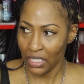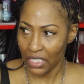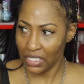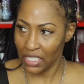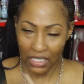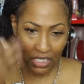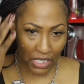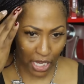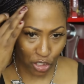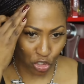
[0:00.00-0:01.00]
Let's get
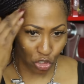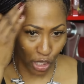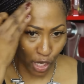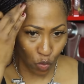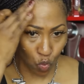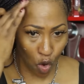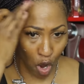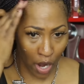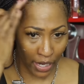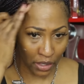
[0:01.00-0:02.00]
these edges laid
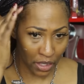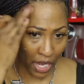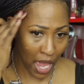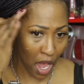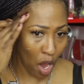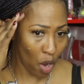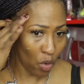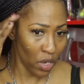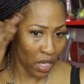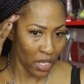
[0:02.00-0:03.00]
right
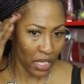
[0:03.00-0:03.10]
now.